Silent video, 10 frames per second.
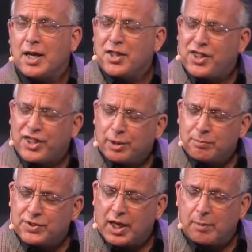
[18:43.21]

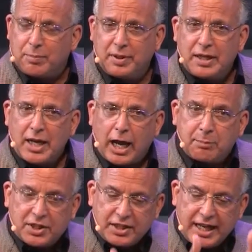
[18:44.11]
Thumbs up. I'm
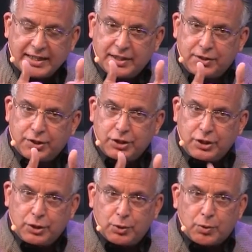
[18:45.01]
connected to
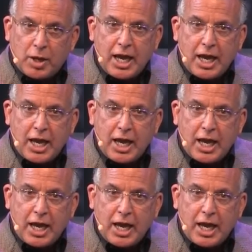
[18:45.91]
you.